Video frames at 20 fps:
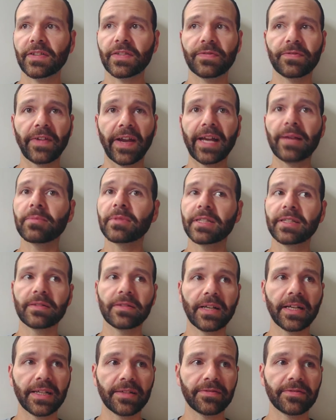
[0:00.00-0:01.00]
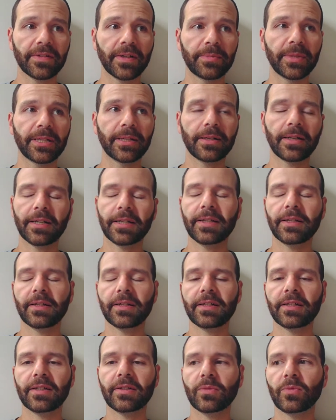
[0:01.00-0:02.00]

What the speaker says: Family life, I mean, on and on.